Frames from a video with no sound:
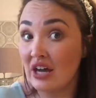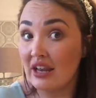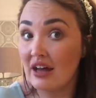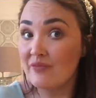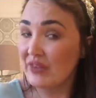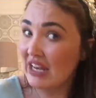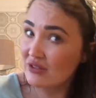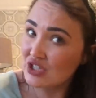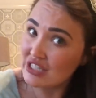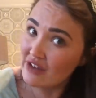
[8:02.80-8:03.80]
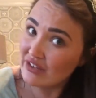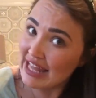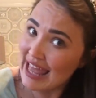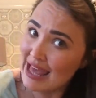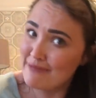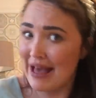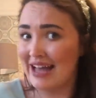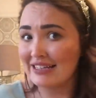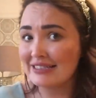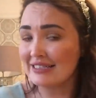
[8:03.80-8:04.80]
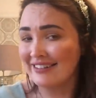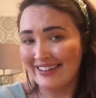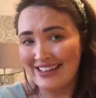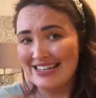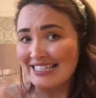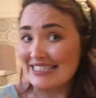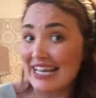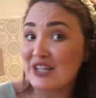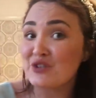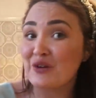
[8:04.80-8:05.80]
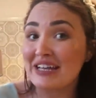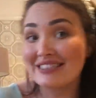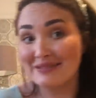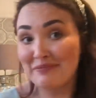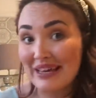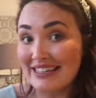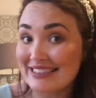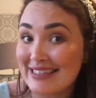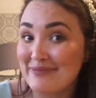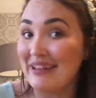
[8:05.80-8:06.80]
colour and I'm just loving hairbands and sage greens and pinks at the